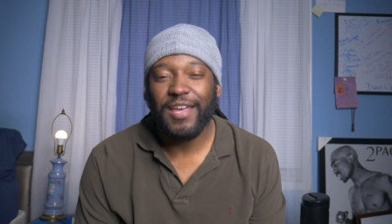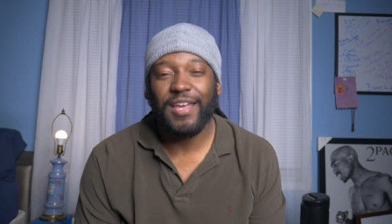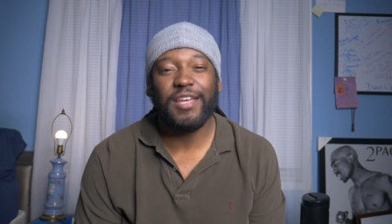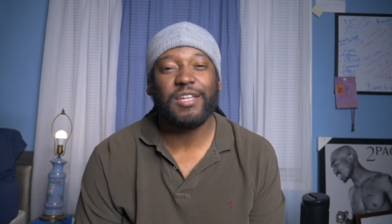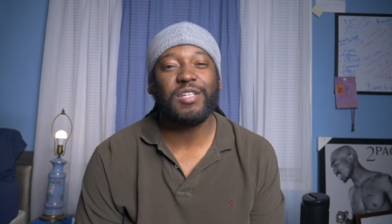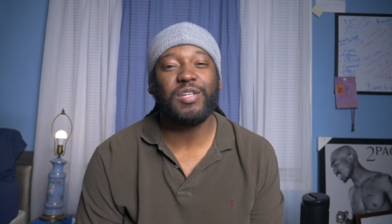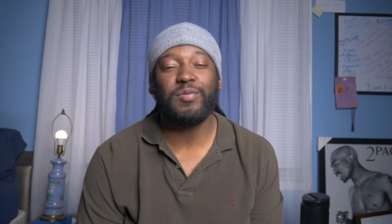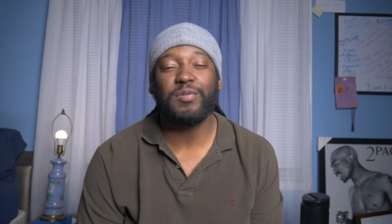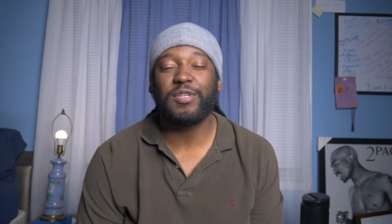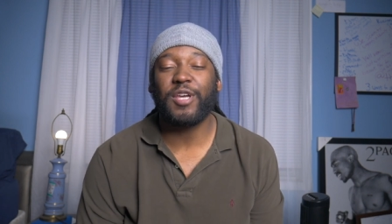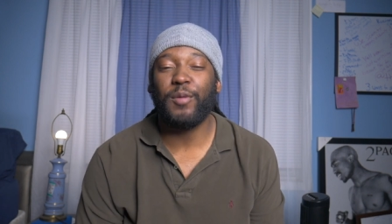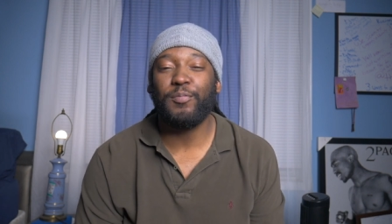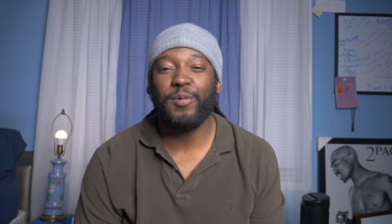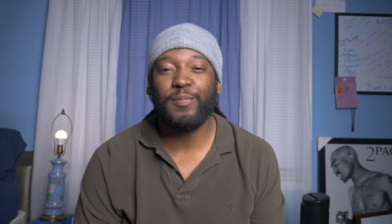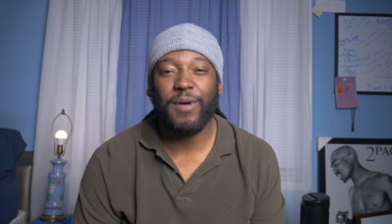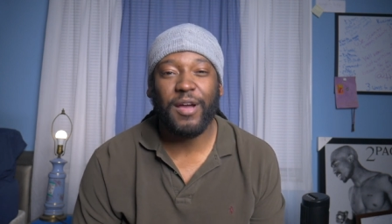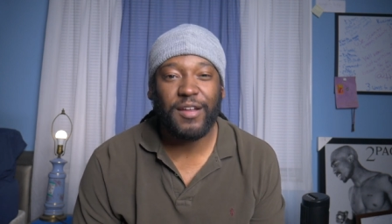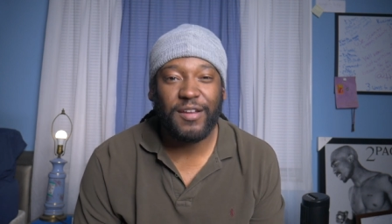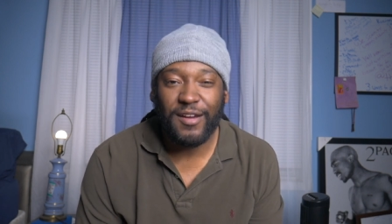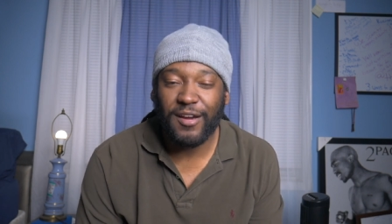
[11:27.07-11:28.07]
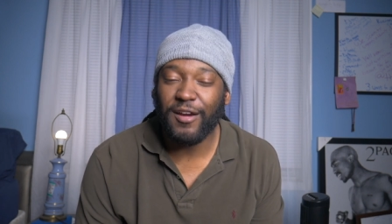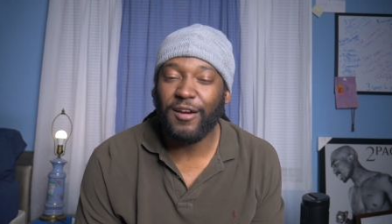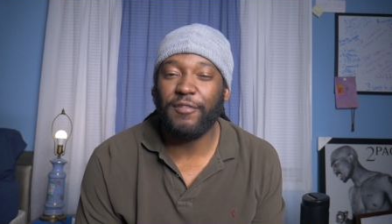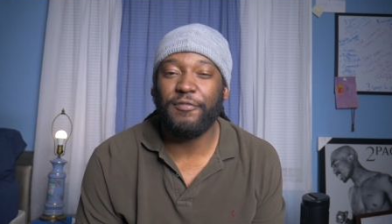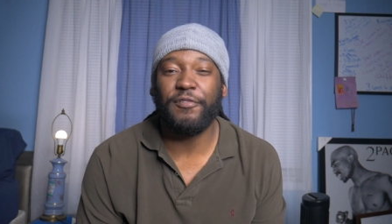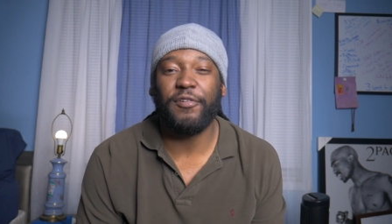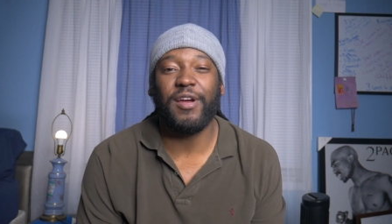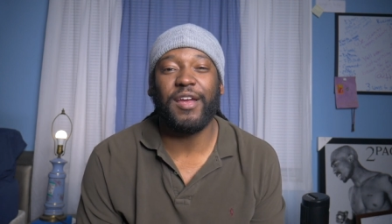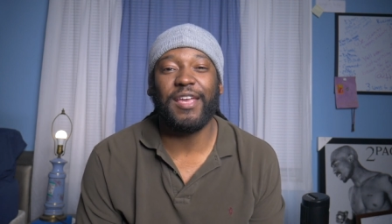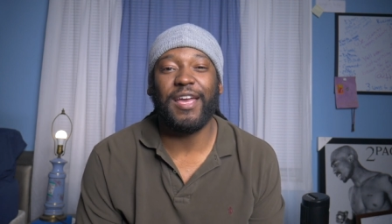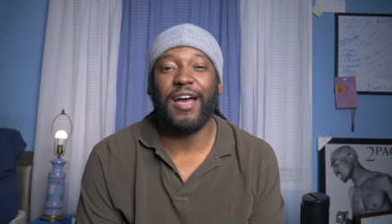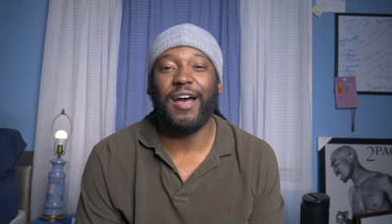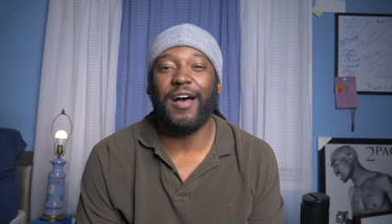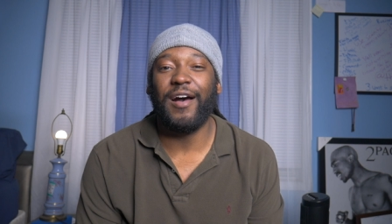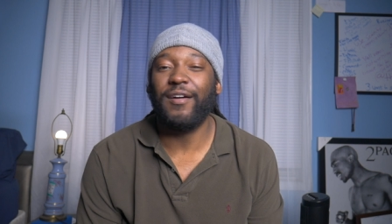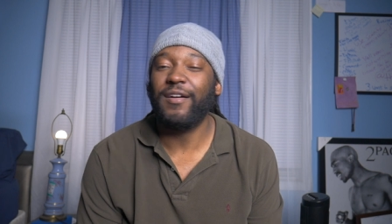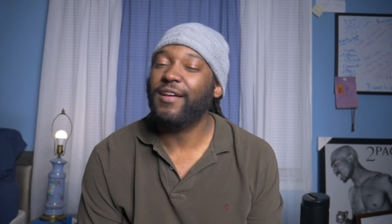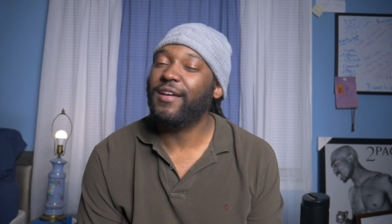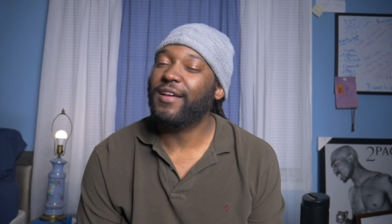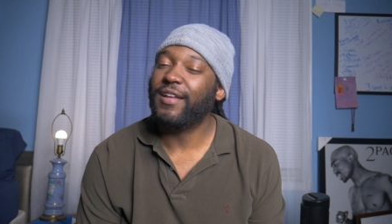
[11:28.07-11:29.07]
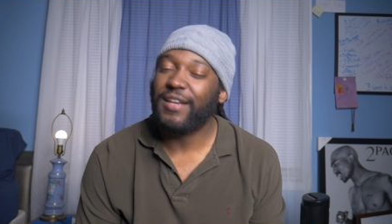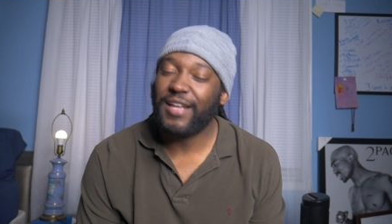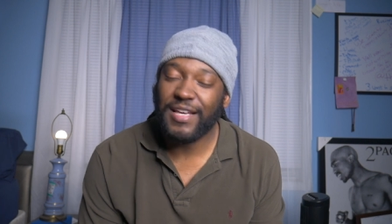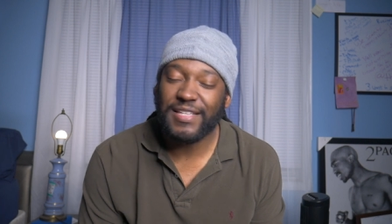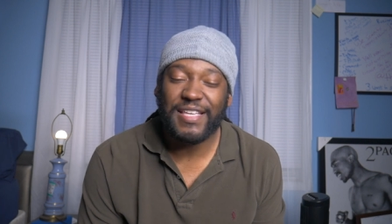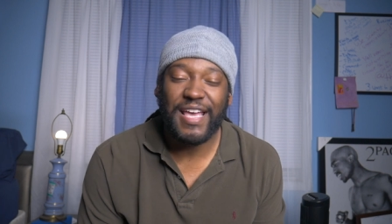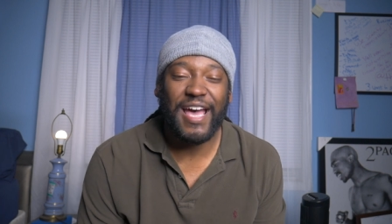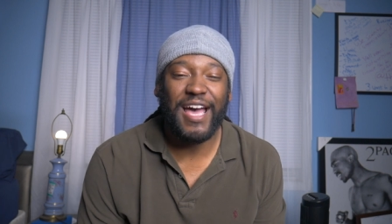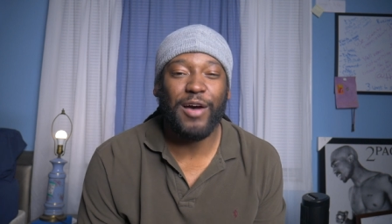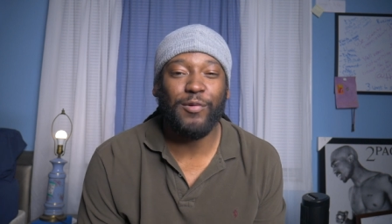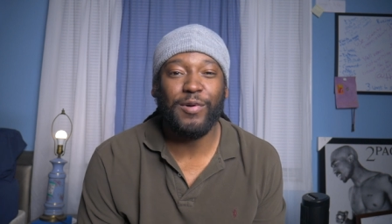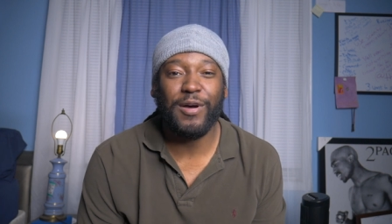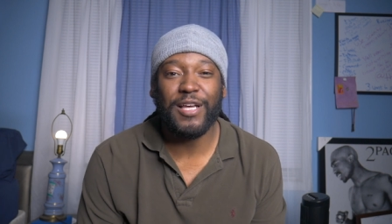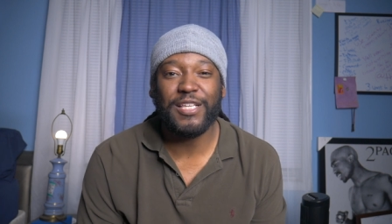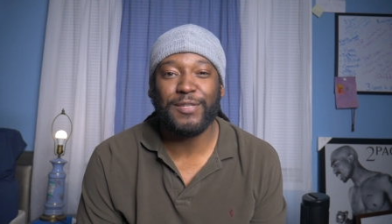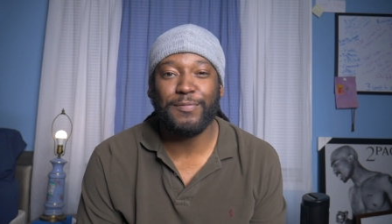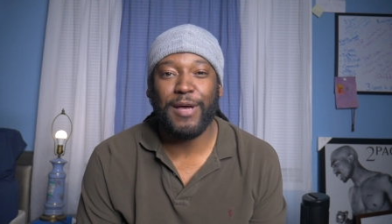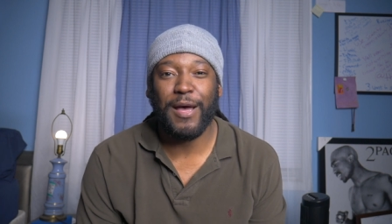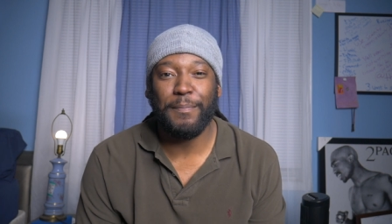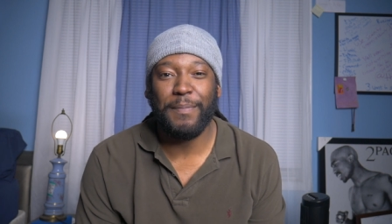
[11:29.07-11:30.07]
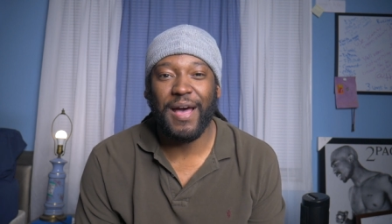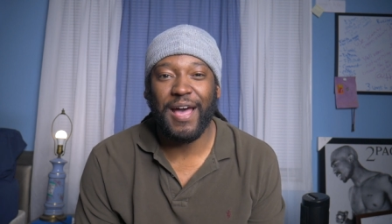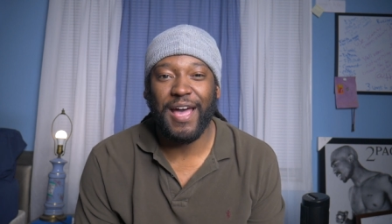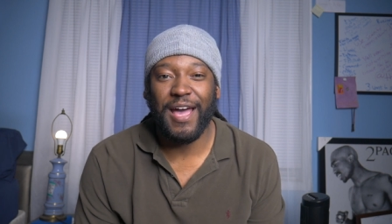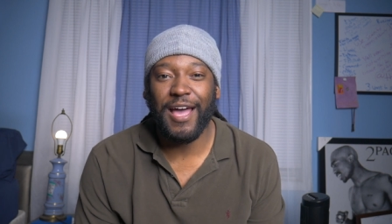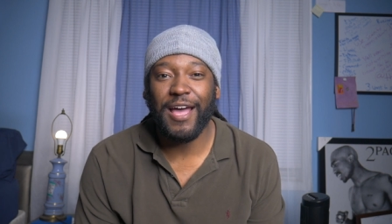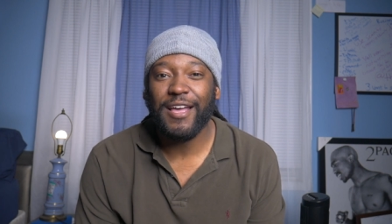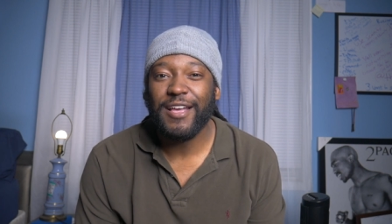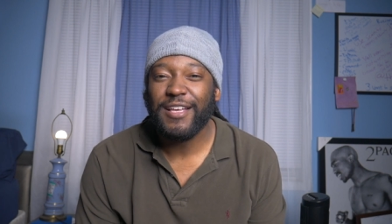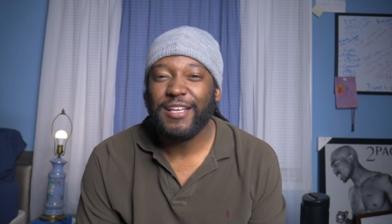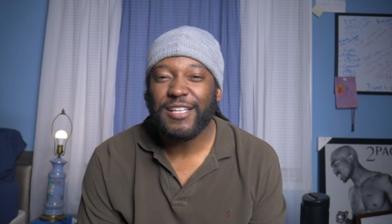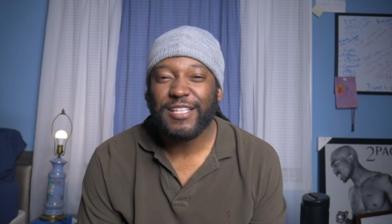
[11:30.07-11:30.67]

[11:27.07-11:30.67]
and she was gonna be my girlfriend, y'all. That's how it was in my mind.